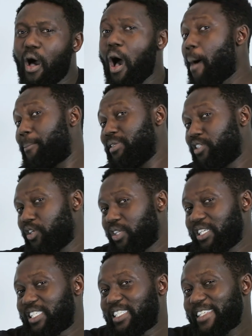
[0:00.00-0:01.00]
up until
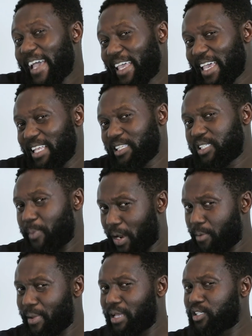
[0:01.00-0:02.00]
the second
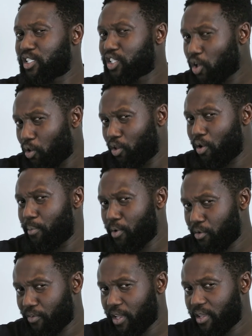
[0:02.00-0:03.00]
Spider-Man solo
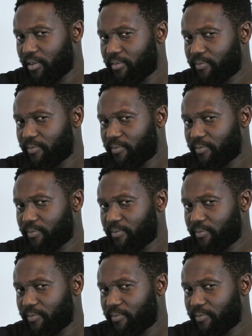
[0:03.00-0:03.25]
movie.